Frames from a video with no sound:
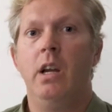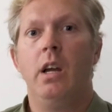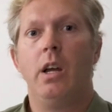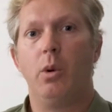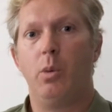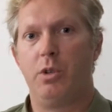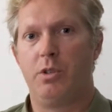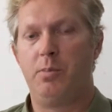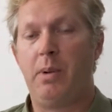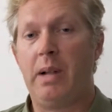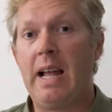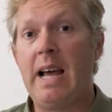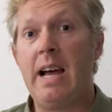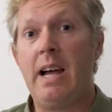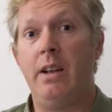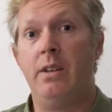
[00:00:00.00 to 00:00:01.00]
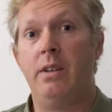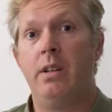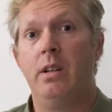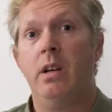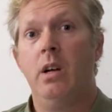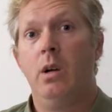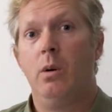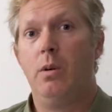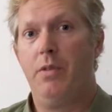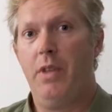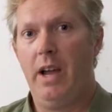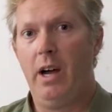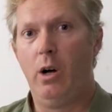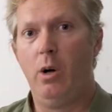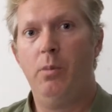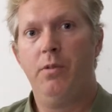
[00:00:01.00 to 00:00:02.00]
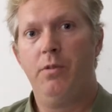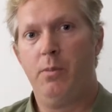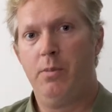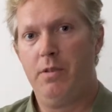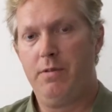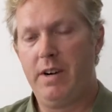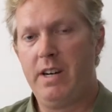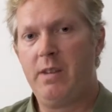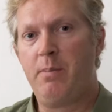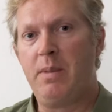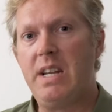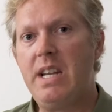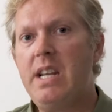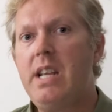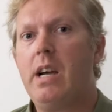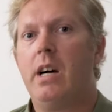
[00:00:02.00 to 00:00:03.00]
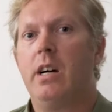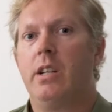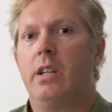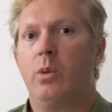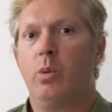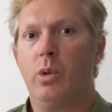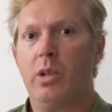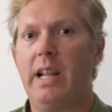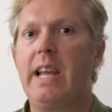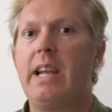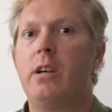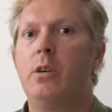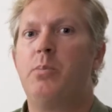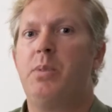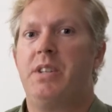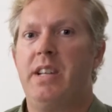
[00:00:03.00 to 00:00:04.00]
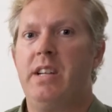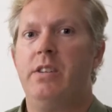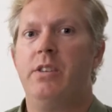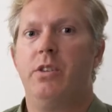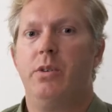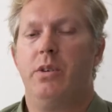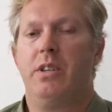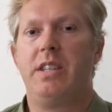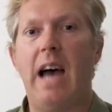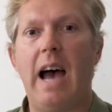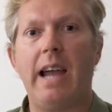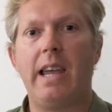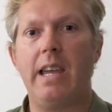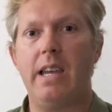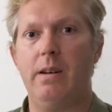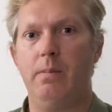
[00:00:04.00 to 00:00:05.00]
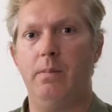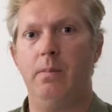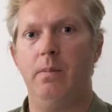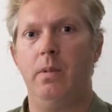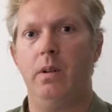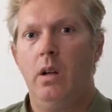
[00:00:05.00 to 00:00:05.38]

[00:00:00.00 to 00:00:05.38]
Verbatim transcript: it was planned, with the help from the very media that would later pretend to attack him